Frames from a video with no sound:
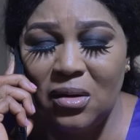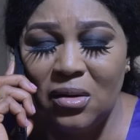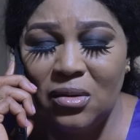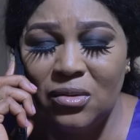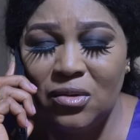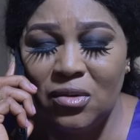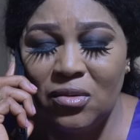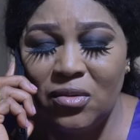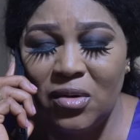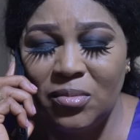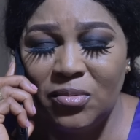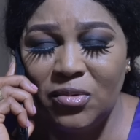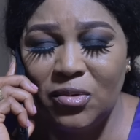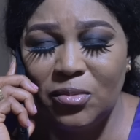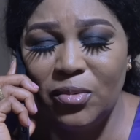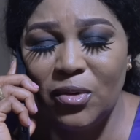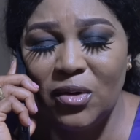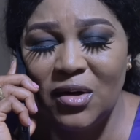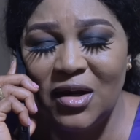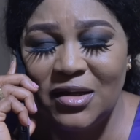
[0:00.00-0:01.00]
Honorable
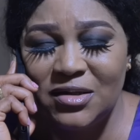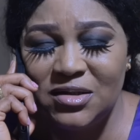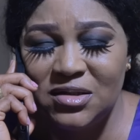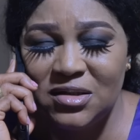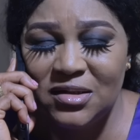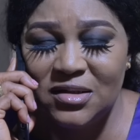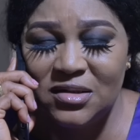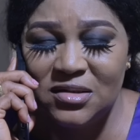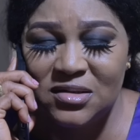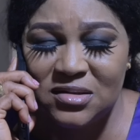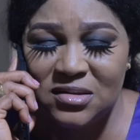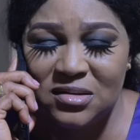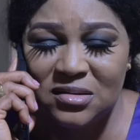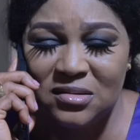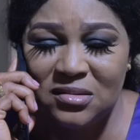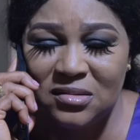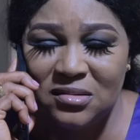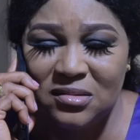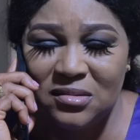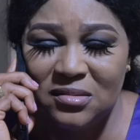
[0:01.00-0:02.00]
Bolaji,
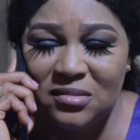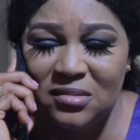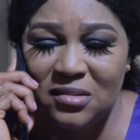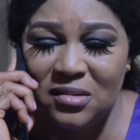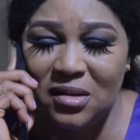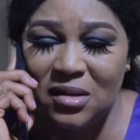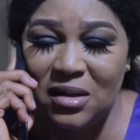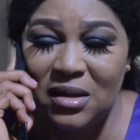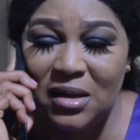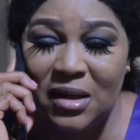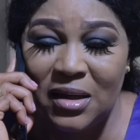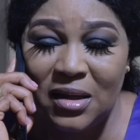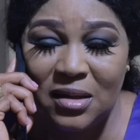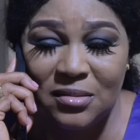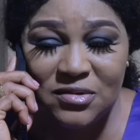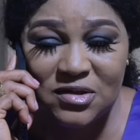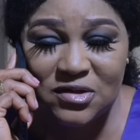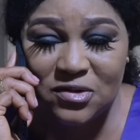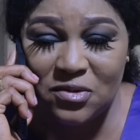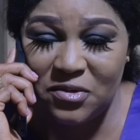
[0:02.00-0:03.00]
listen. I
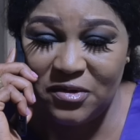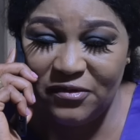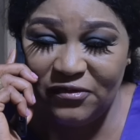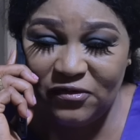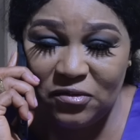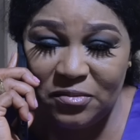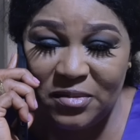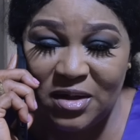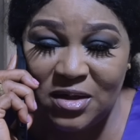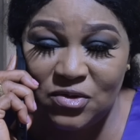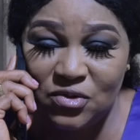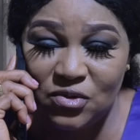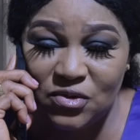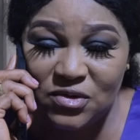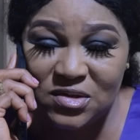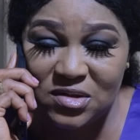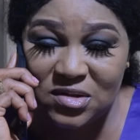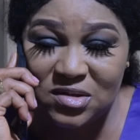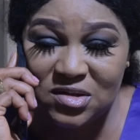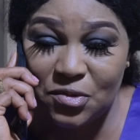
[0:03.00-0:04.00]
am sorry for my
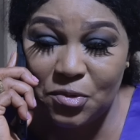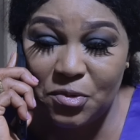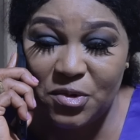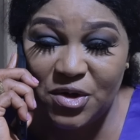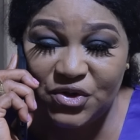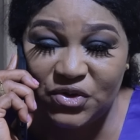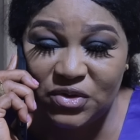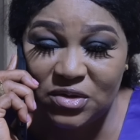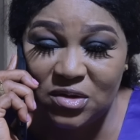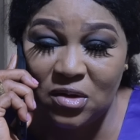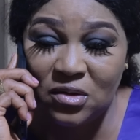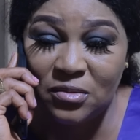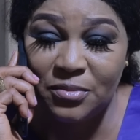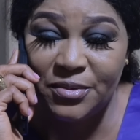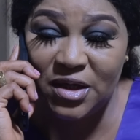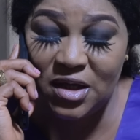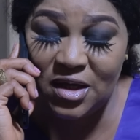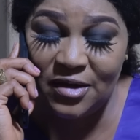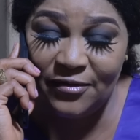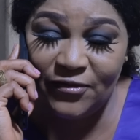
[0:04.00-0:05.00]
daughter's irrational
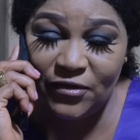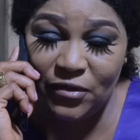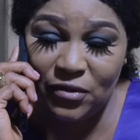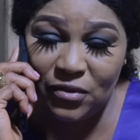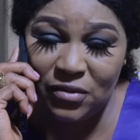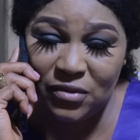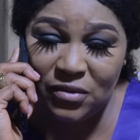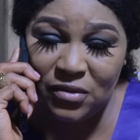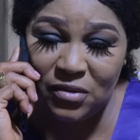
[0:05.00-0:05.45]
behavior.